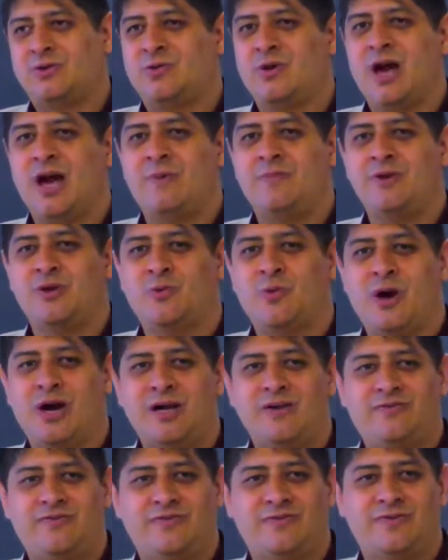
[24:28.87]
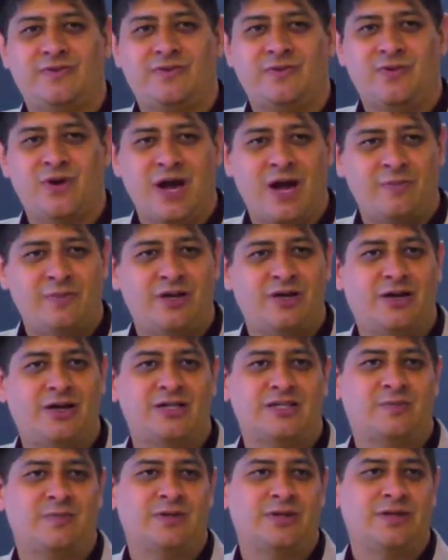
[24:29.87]
grab your wife, grab your
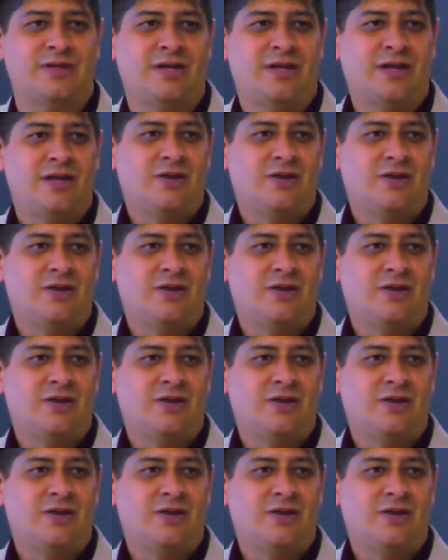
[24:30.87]
husband,